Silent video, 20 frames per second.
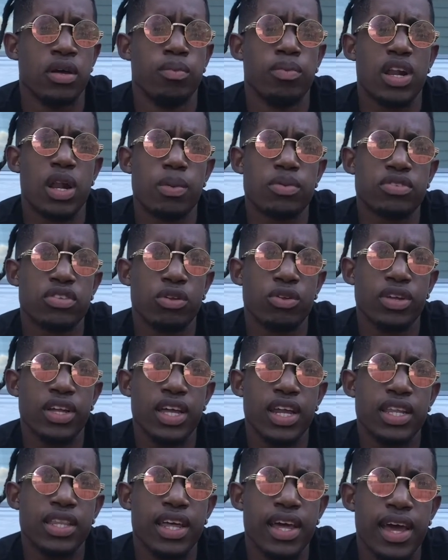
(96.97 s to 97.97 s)
But I'm slowly
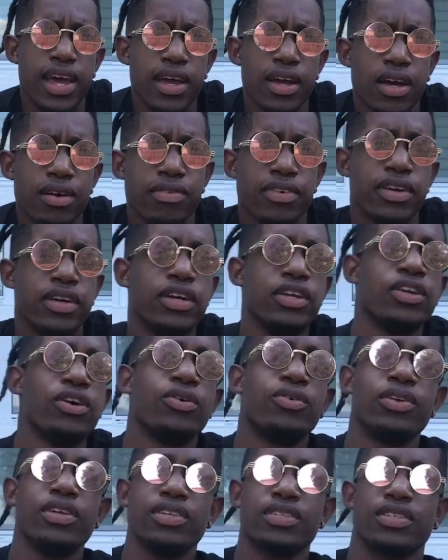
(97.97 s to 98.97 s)
getting the hang of it, you
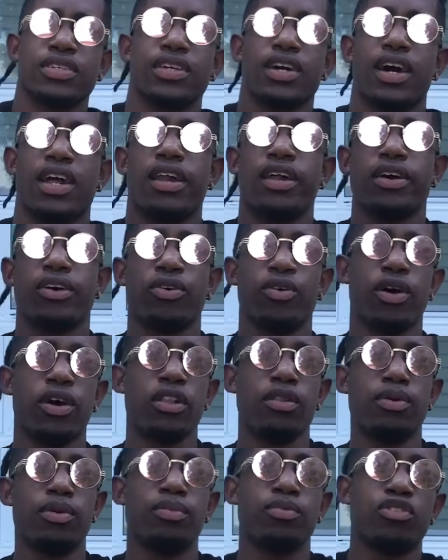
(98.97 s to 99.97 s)
know, and it's kind of going a
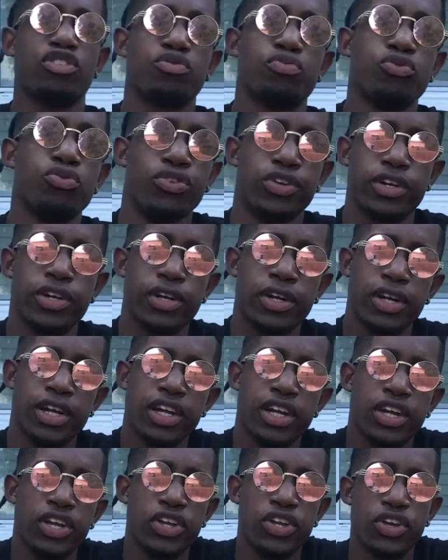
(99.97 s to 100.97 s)
little bit more smoother,
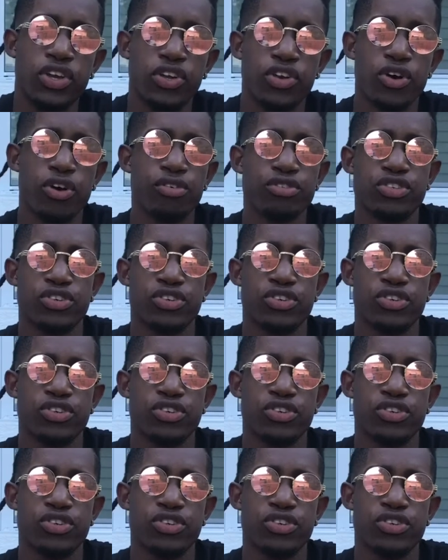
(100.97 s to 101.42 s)
you know.